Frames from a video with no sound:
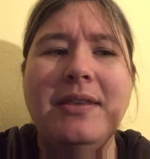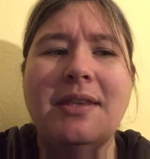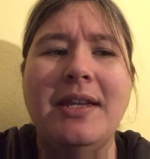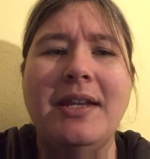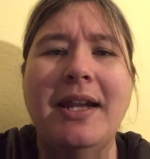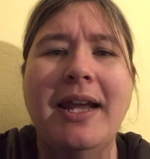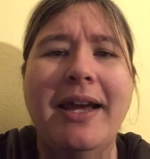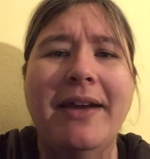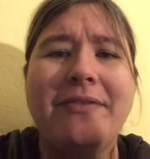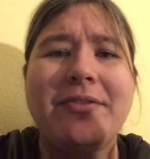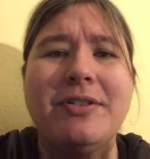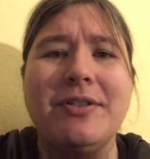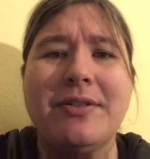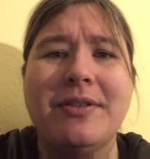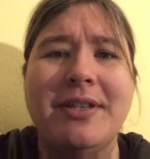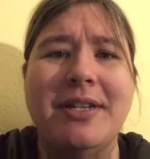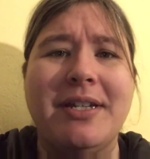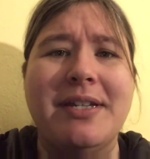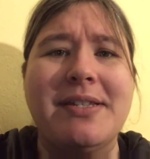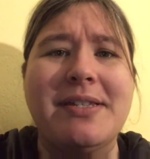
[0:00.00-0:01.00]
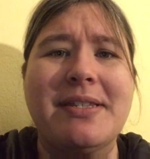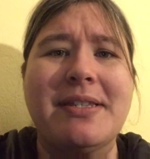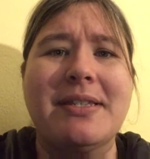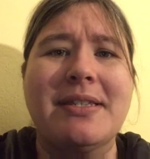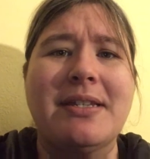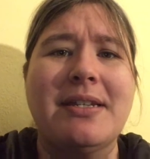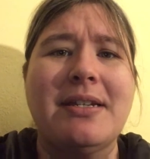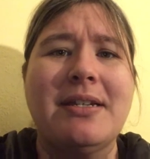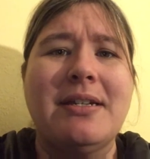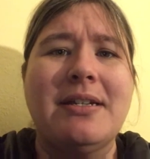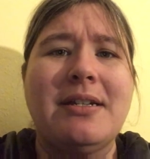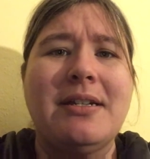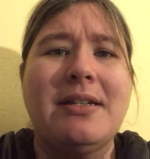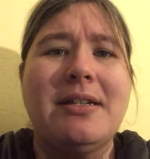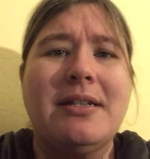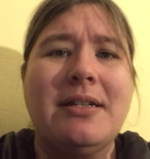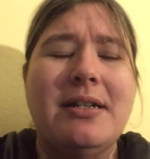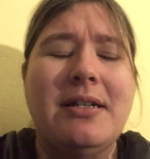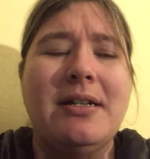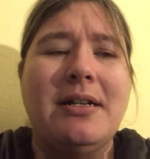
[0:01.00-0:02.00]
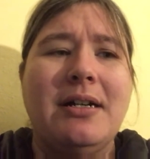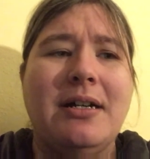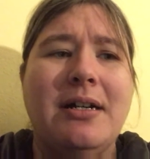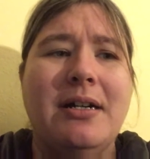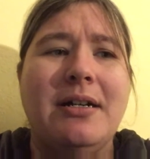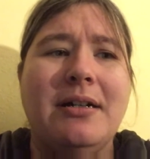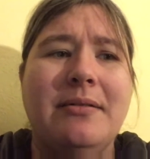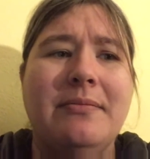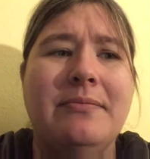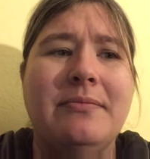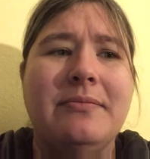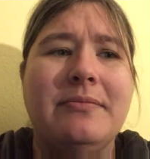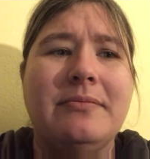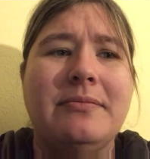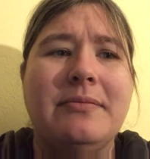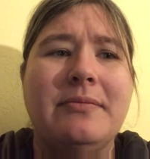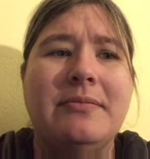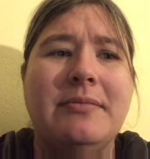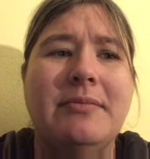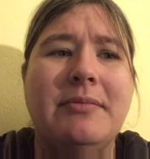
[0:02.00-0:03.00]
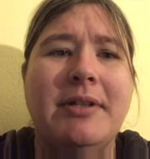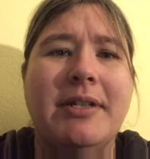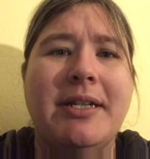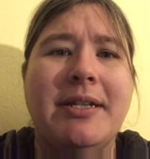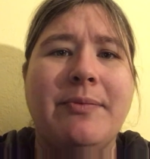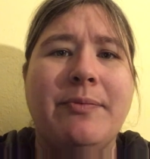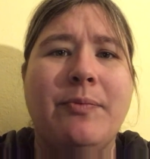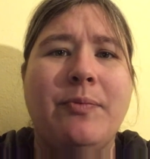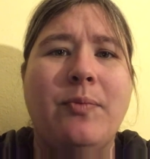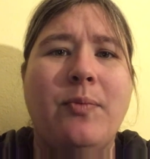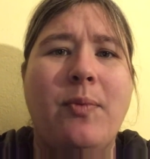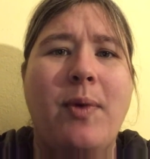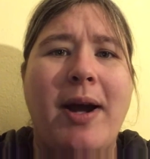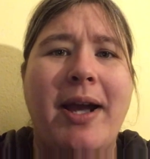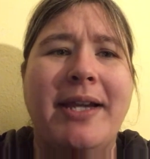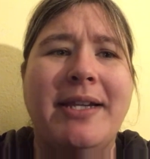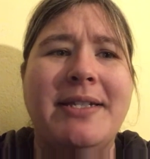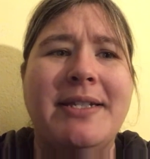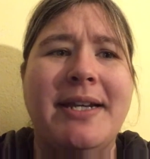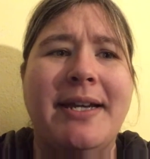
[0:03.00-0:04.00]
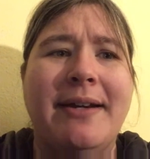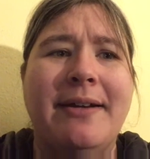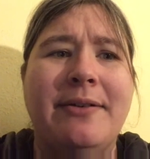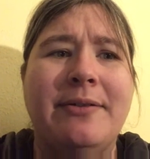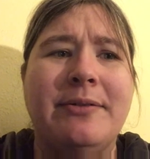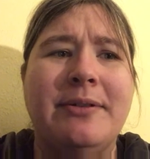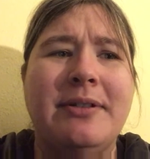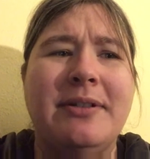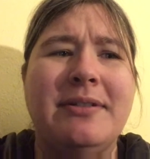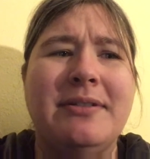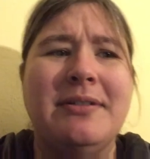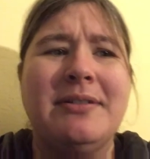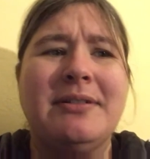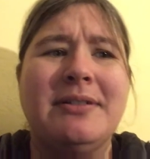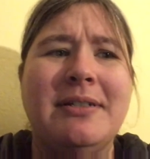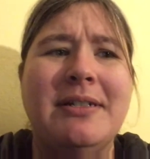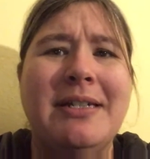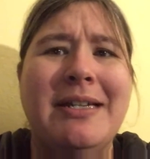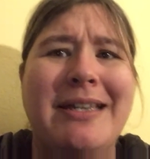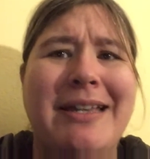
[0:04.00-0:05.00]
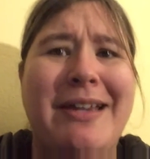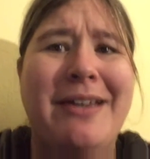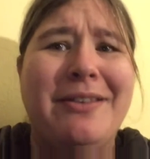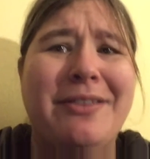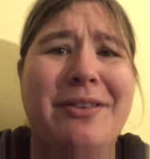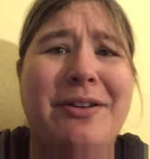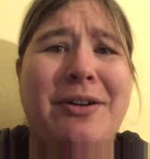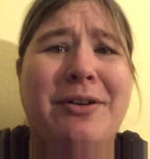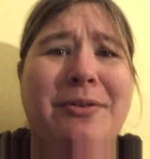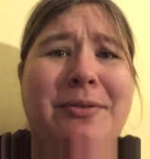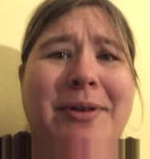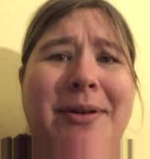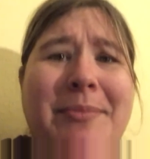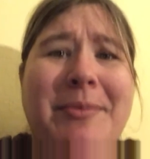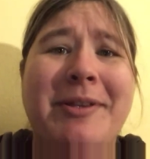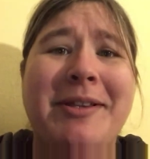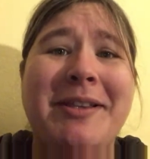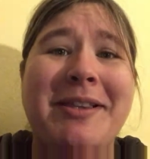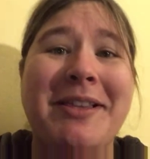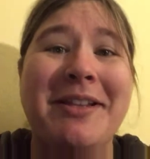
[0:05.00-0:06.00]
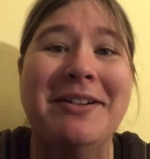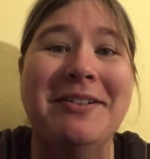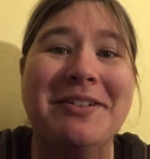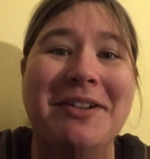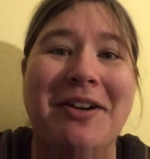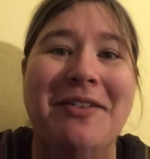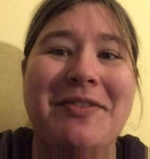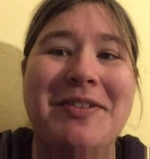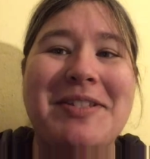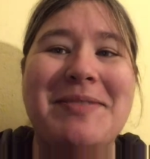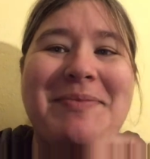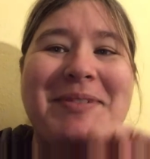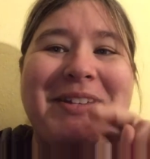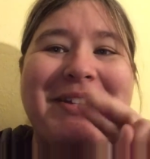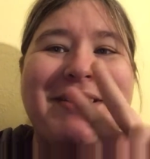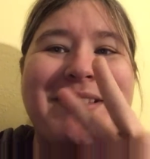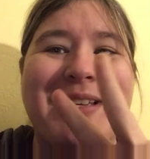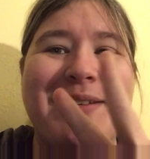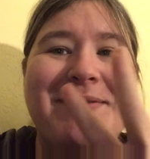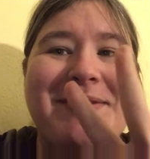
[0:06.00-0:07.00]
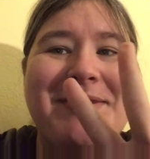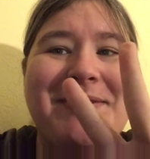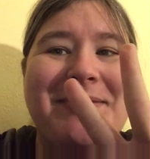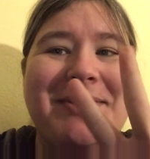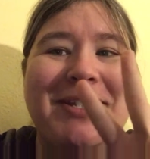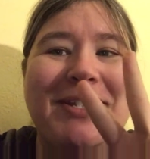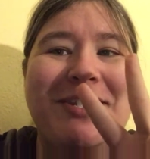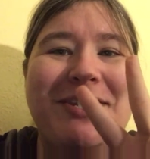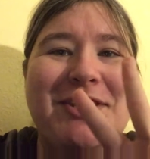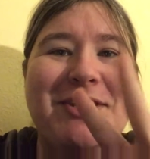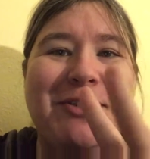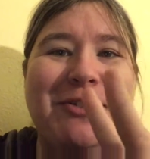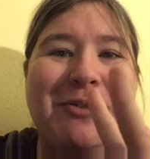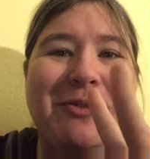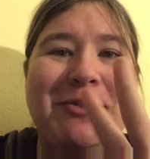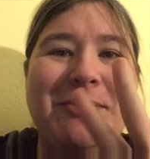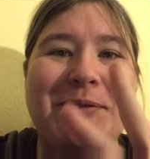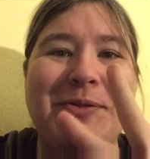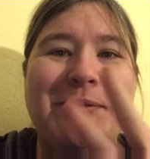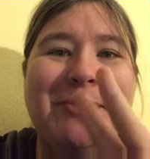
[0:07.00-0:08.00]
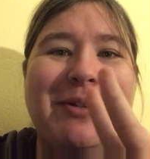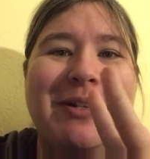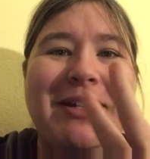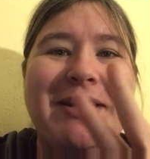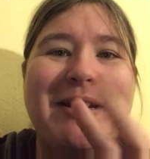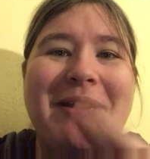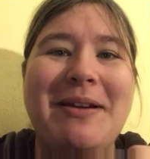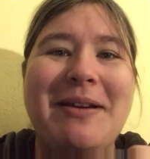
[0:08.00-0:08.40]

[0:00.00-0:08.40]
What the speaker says: that after this, I can wind down. Though I'm a little nervous because that was only two